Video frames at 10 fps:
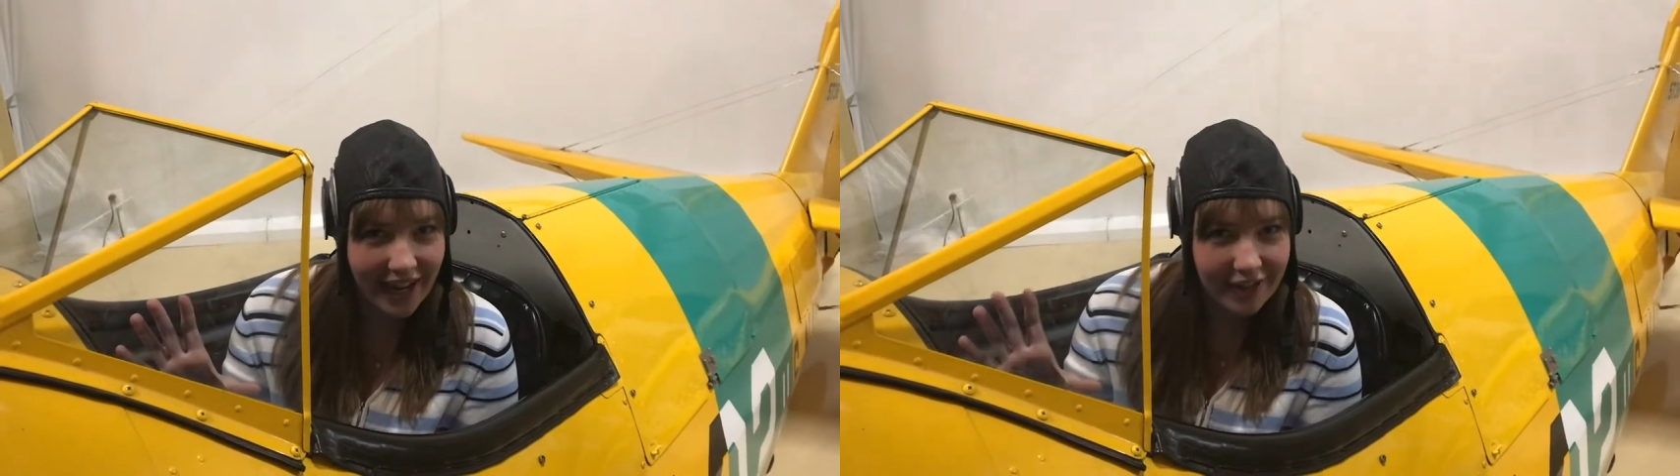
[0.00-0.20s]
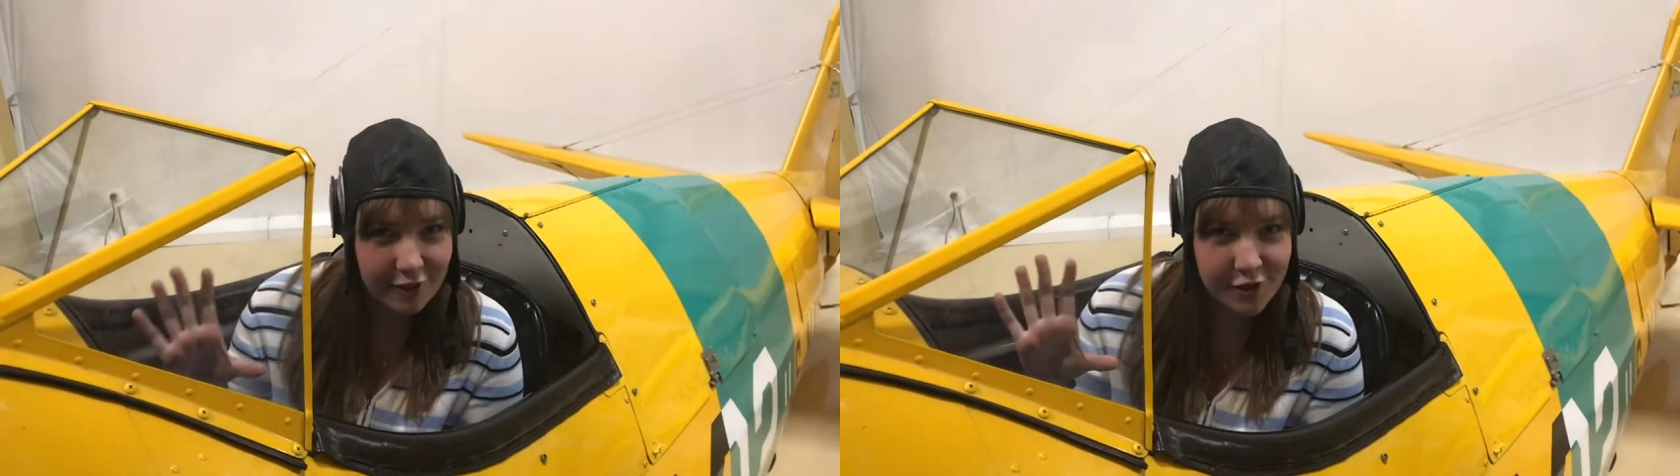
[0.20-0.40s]

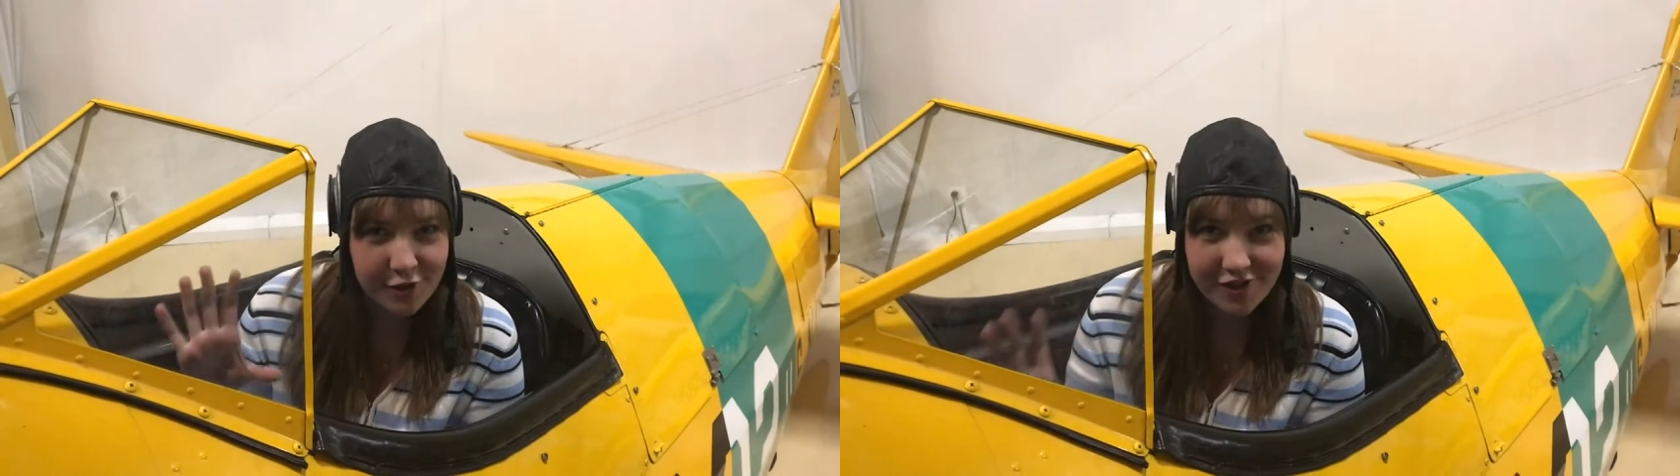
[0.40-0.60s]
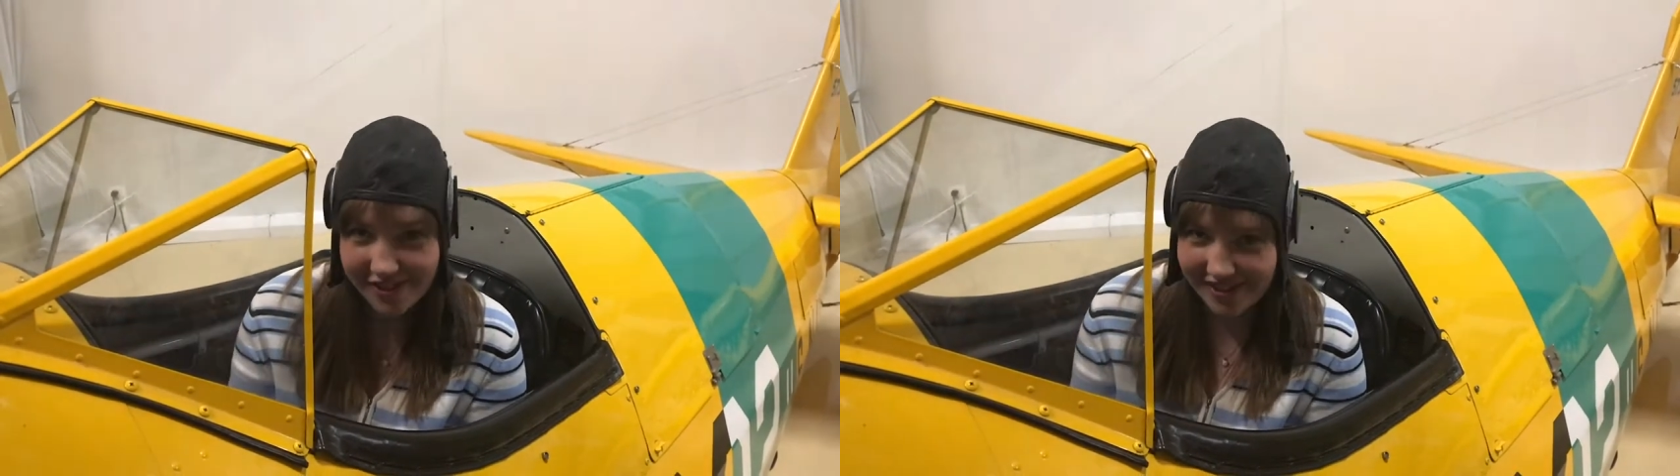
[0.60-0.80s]
Air
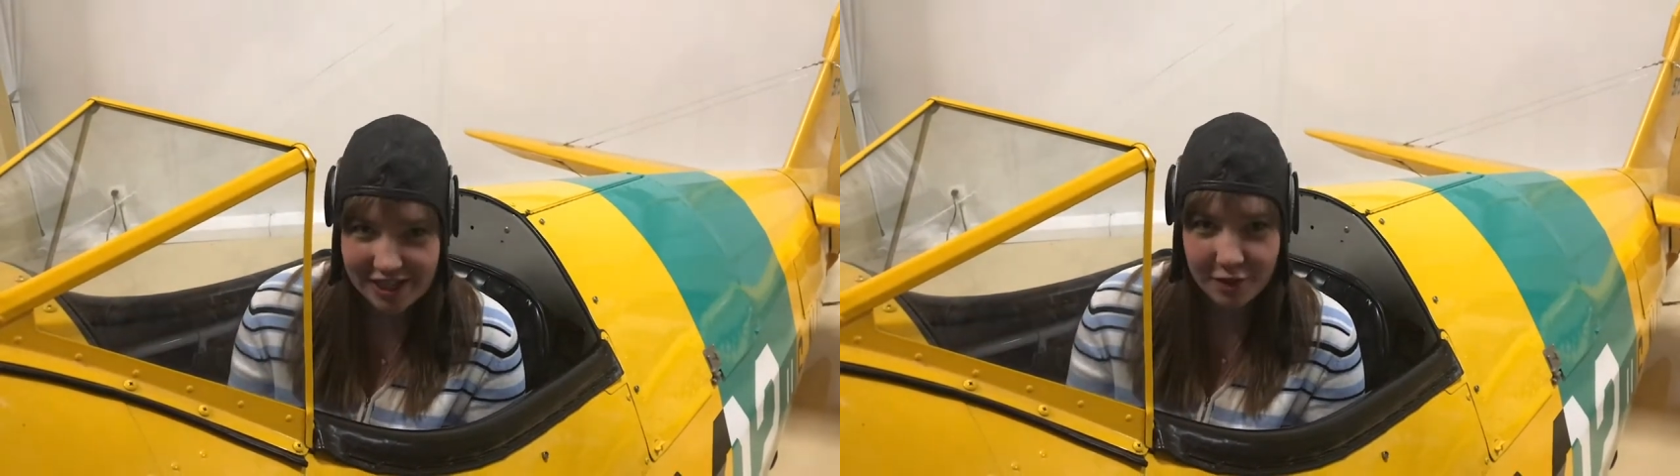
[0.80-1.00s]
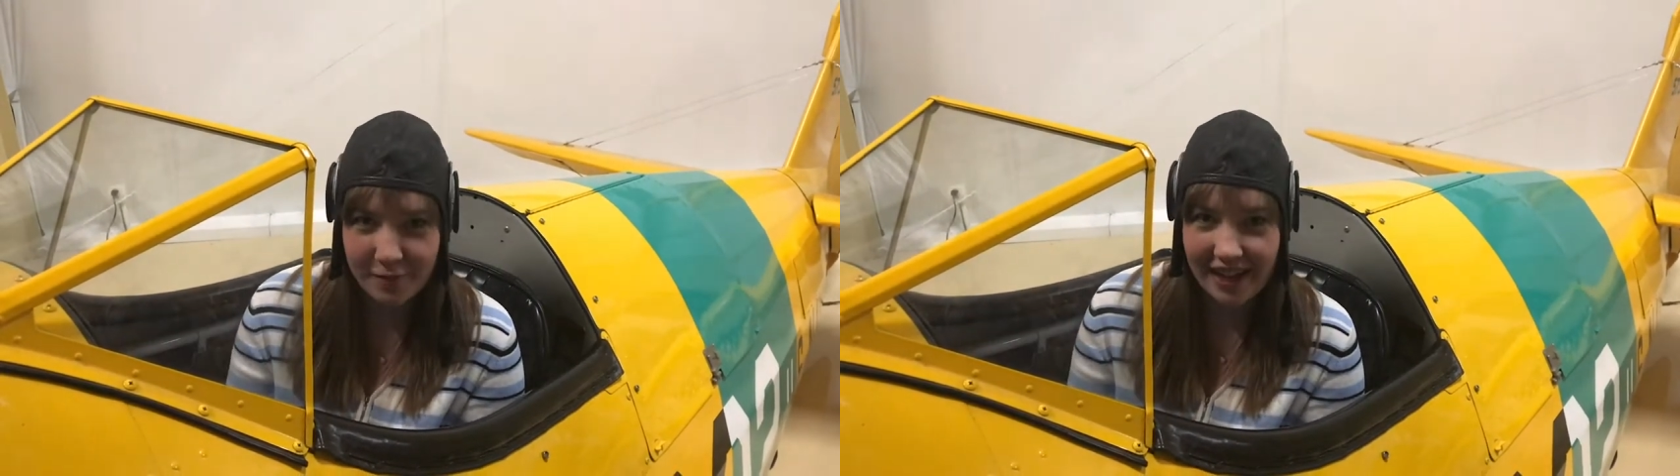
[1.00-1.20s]
Zoo
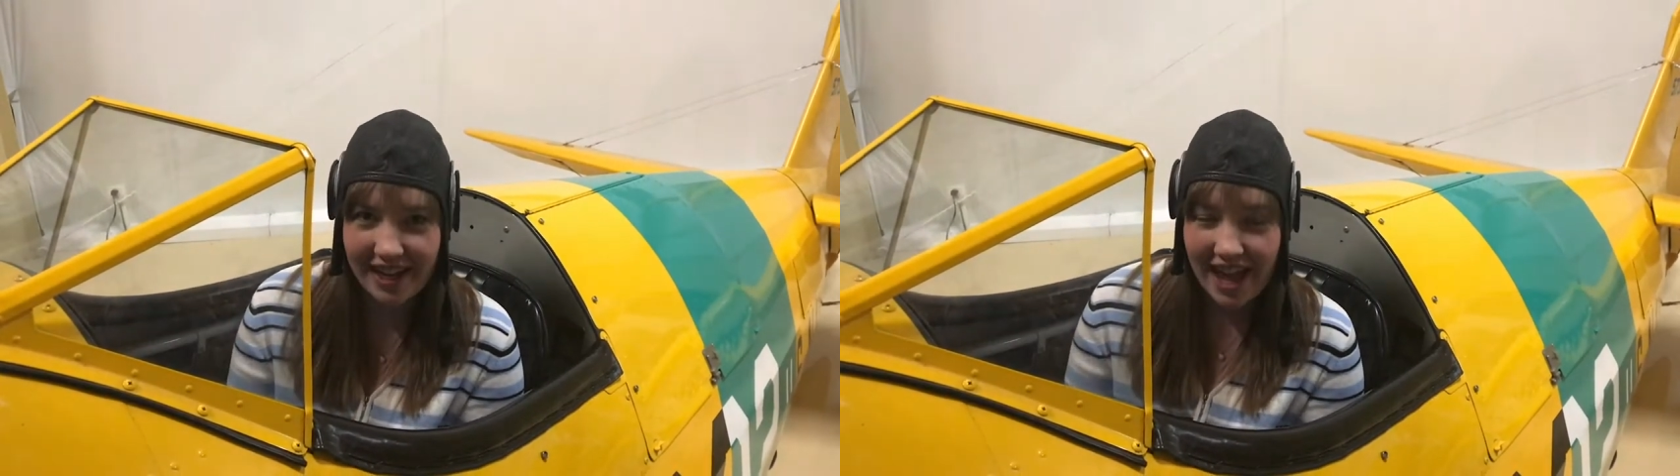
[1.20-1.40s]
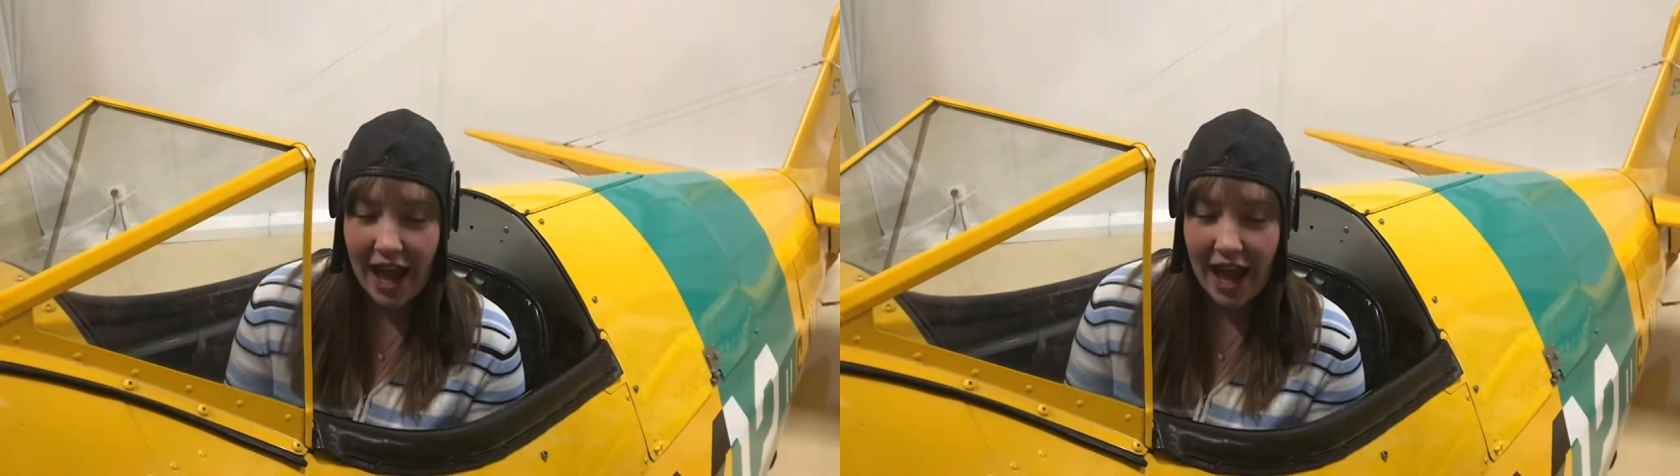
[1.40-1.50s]
Stearman,